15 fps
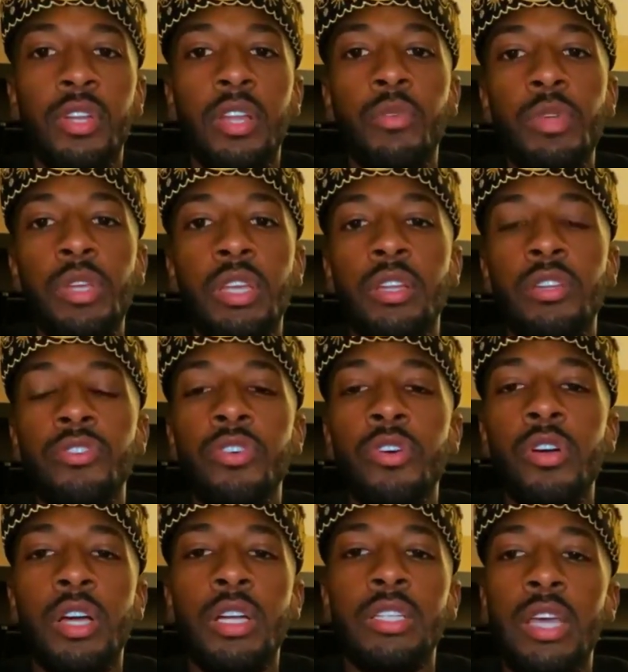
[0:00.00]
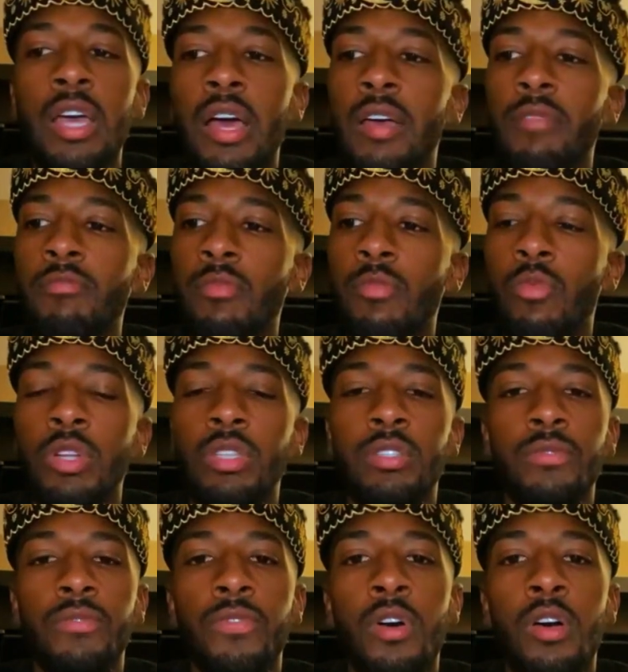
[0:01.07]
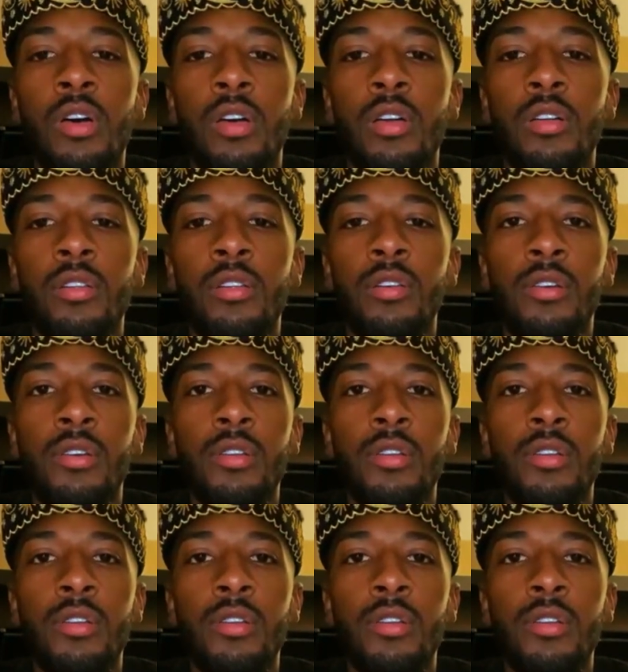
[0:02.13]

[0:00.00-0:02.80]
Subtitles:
so that we can enjoy our time once and for all.